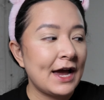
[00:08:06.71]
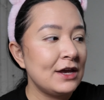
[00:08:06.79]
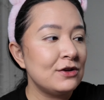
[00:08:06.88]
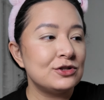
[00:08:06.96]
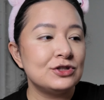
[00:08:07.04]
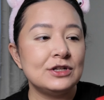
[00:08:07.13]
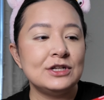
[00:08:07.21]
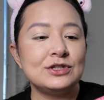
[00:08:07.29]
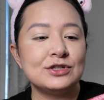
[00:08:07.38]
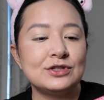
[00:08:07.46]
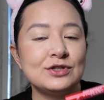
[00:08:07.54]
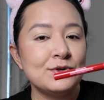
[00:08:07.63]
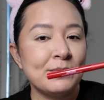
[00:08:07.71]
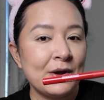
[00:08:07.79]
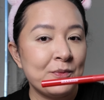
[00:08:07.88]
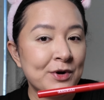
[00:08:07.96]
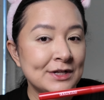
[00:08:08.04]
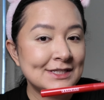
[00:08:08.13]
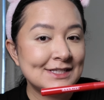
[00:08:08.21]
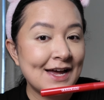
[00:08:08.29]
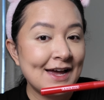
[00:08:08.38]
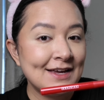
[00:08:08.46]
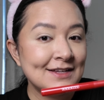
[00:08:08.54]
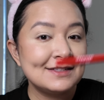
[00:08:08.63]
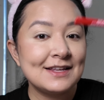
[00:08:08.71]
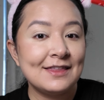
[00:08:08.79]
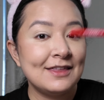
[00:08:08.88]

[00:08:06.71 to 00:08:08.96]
I usually just do my one size.